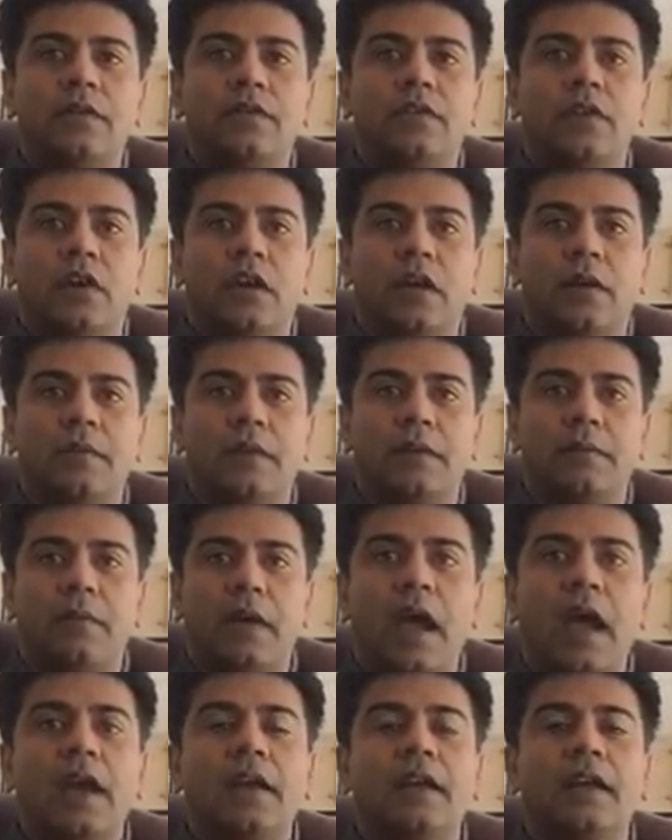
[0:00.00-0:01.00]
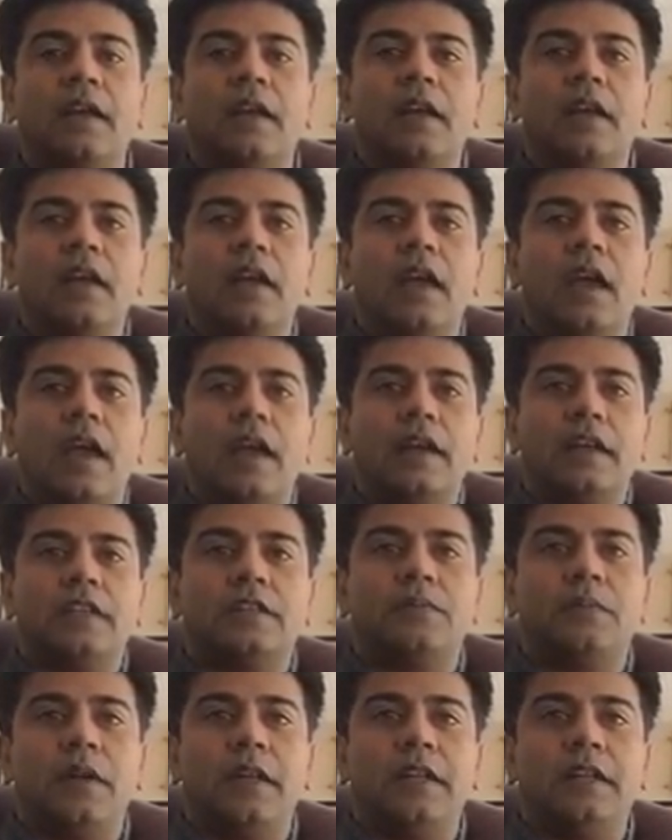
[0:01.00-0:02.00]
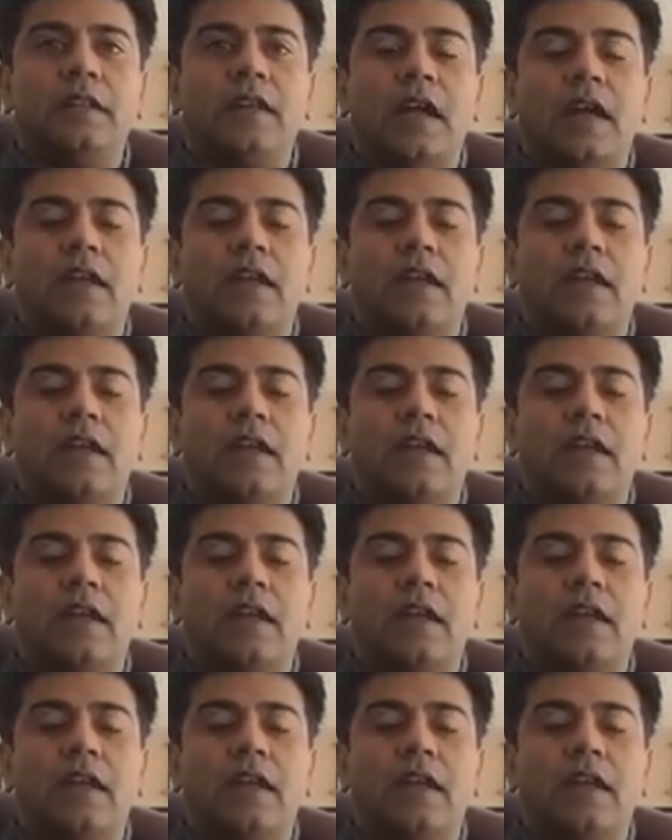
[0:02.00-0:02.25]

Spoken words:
if you're coming back, and explain